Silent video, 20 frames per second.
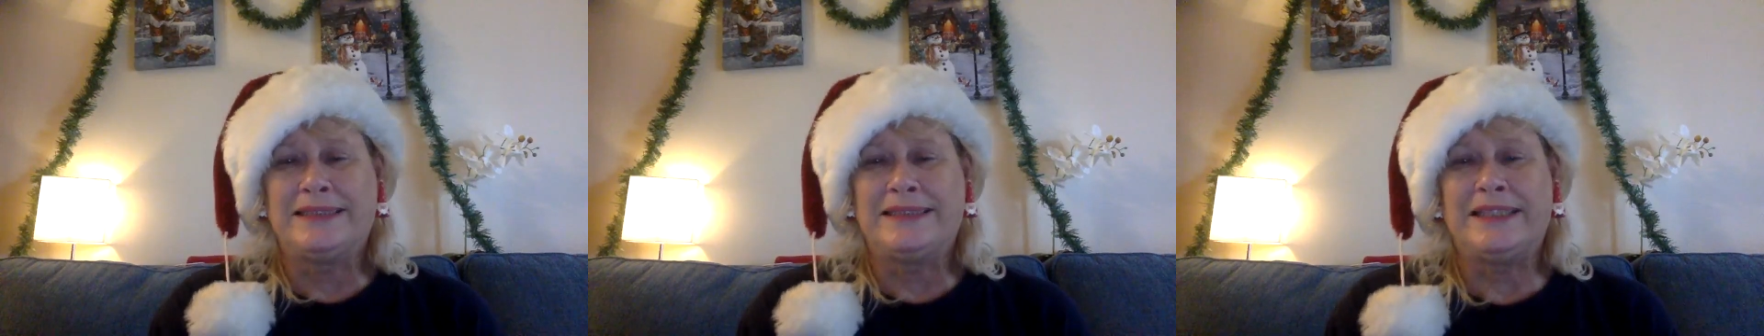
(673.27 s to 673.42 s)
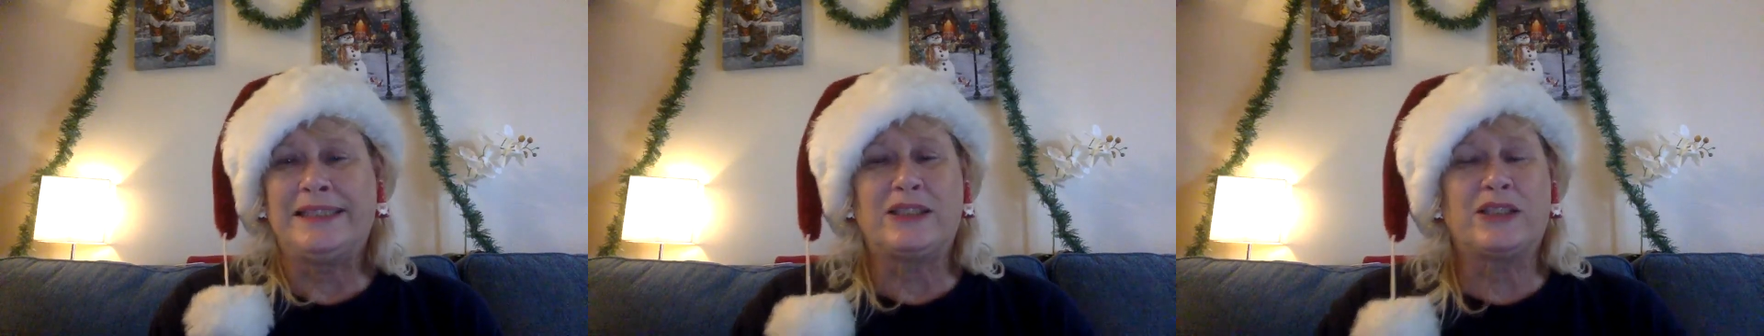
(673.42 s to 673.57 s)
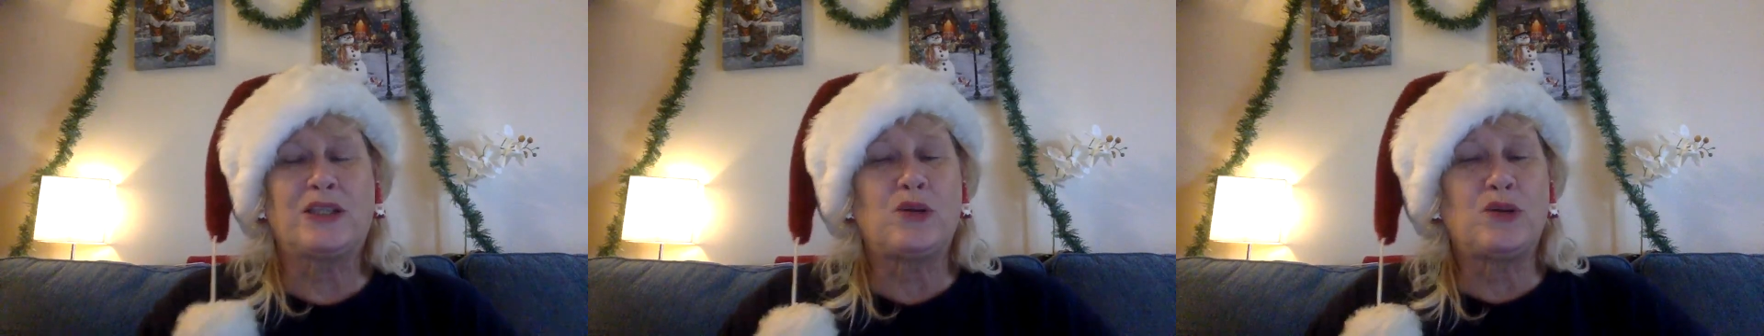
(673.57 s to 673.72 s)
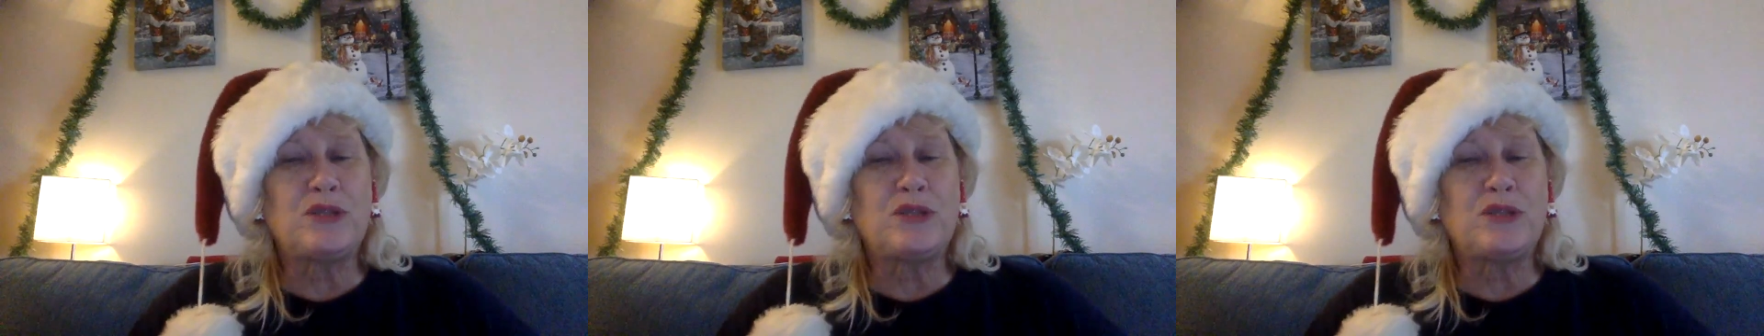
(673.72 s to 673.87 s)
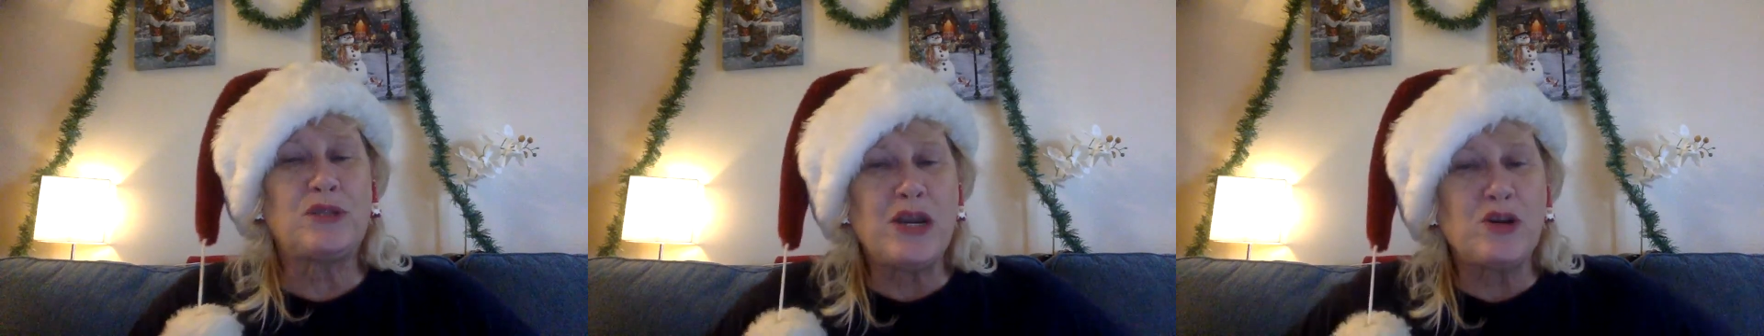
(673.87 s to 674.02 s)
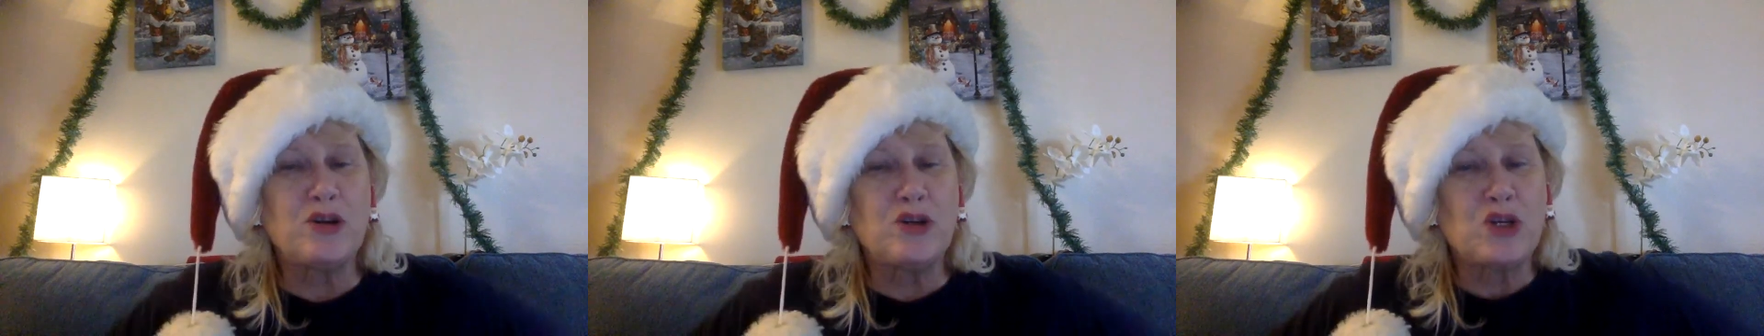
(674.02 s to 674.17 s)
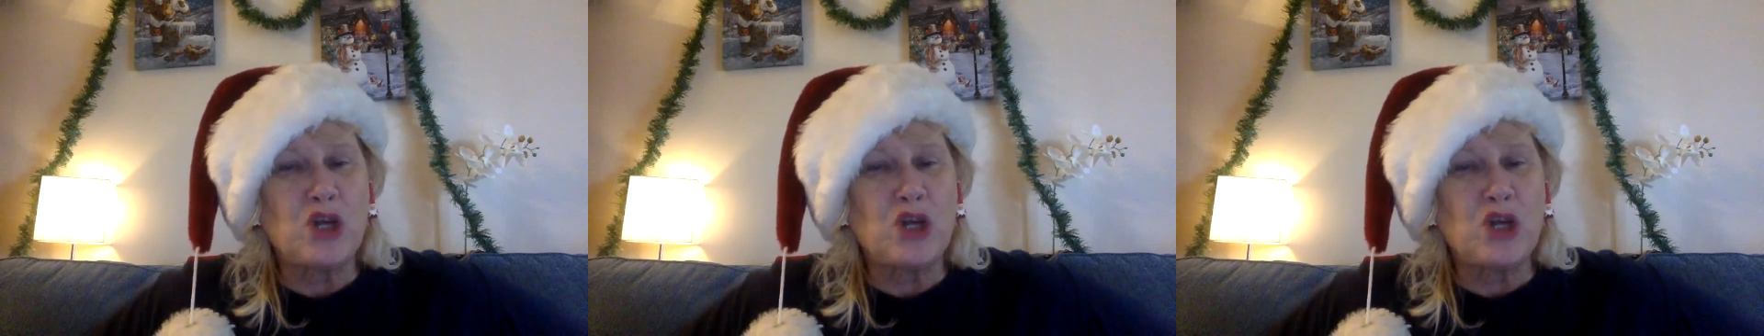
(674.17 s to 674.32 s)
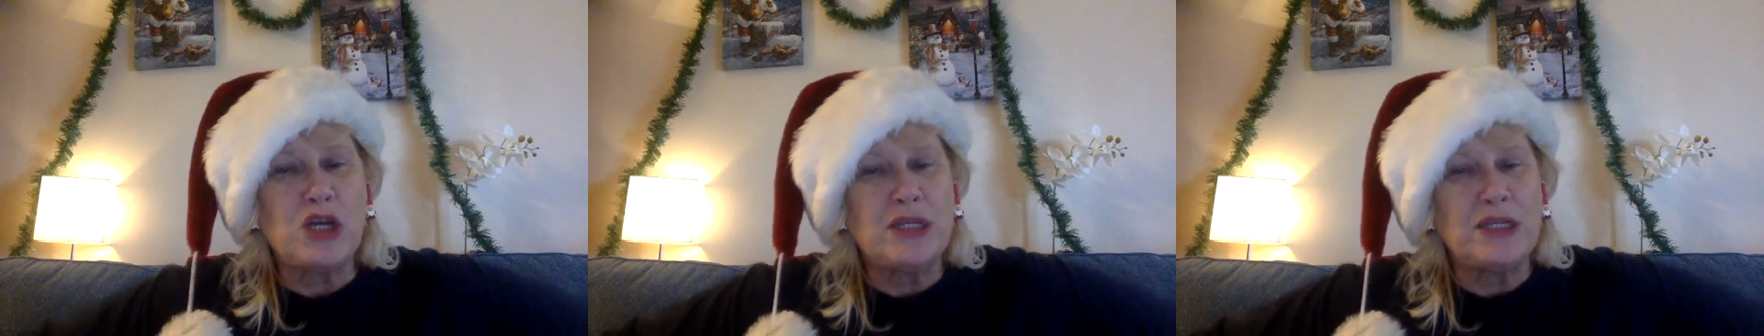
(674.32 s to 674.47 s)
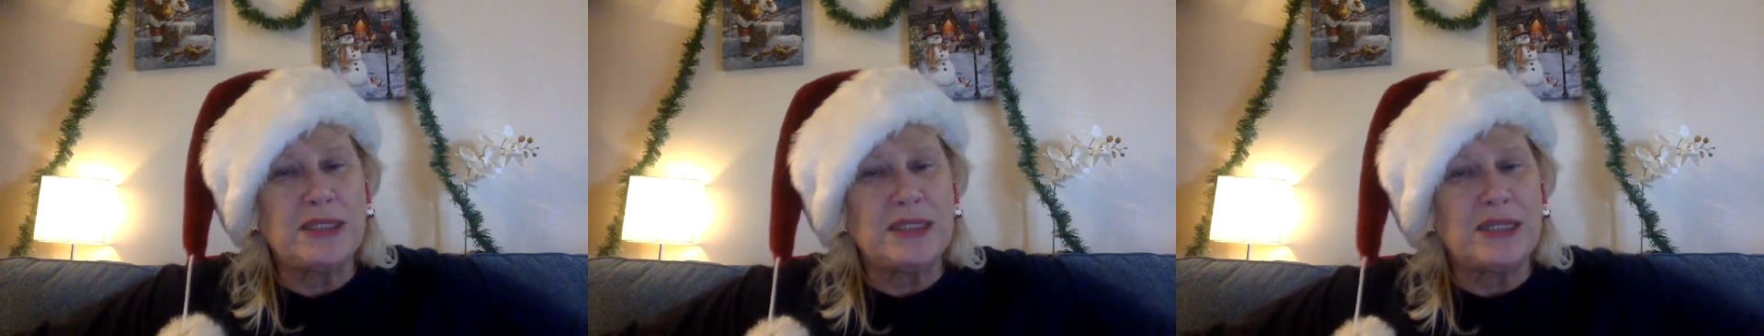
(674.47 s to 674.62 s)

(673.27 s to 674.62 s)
Get those layers on.